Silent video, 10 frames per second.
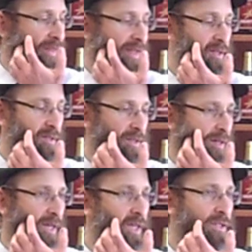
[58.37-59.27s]
This
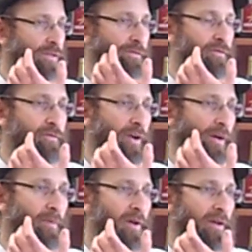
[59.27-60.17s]
is
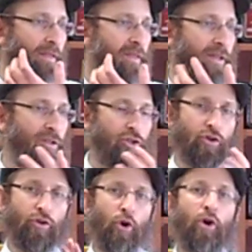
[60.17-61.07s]
from the
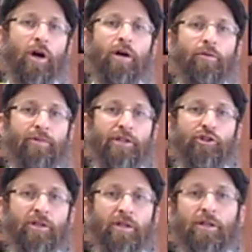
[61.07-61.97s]
Sonora
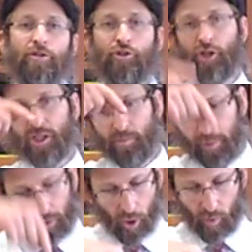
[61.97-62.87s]
region, just
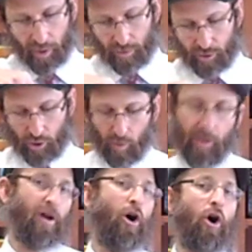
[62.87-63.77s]
below Arizona,